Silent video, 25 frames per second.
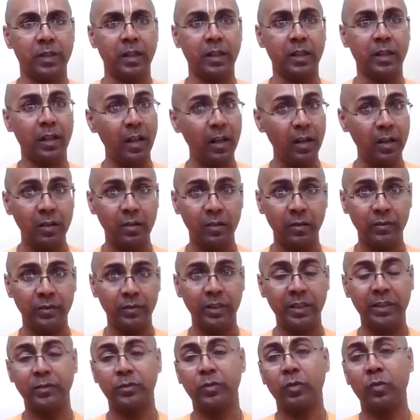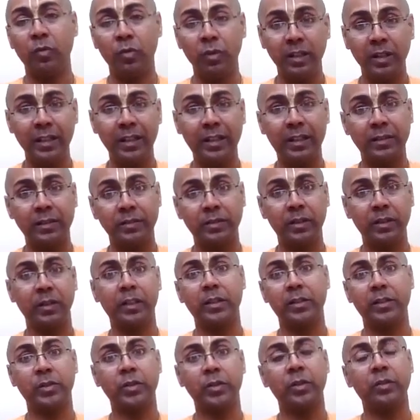In love, there is only
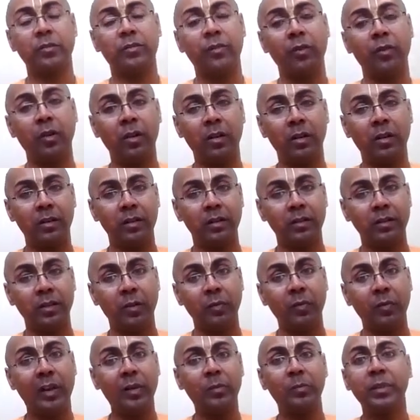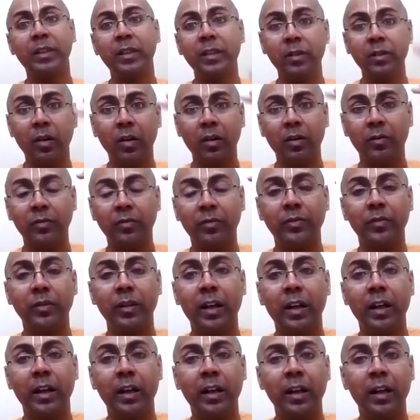consideration for the well-being of
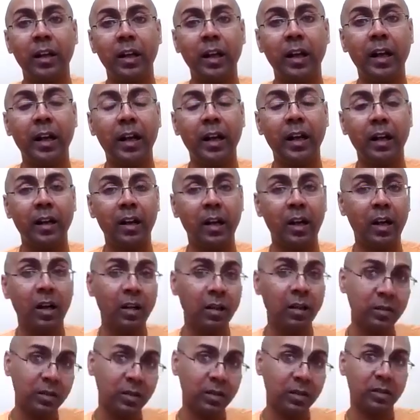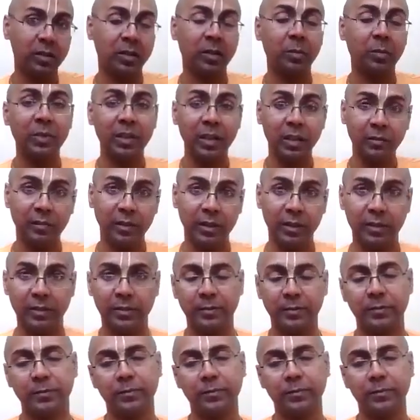the beloved.